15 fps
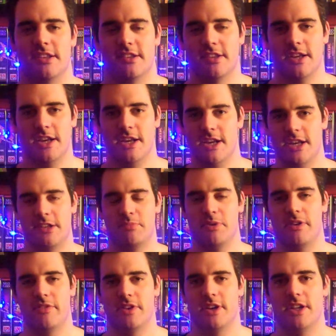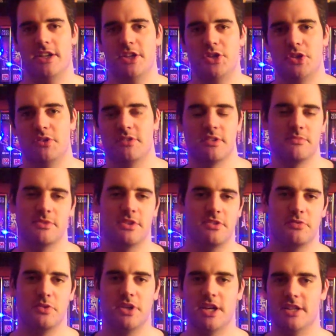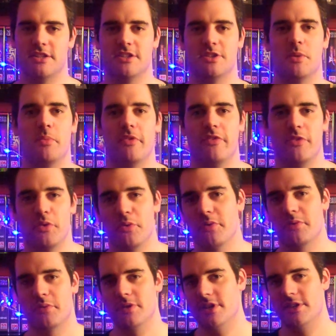It's a bit of an issue sometimes when you get to the top of 4th,